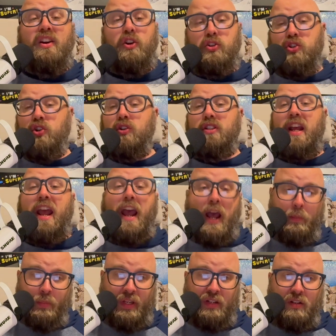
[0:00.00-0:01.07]
our church
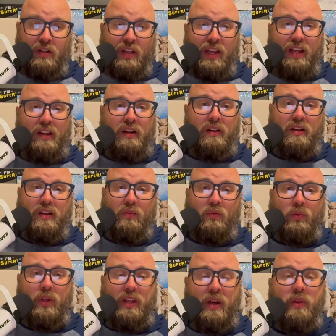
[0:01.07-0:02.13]
happen. And
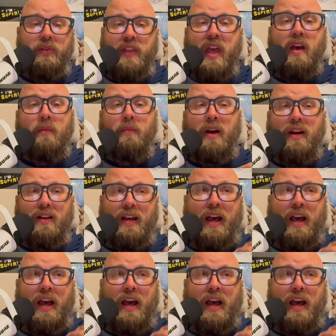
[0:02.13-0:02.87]
without them,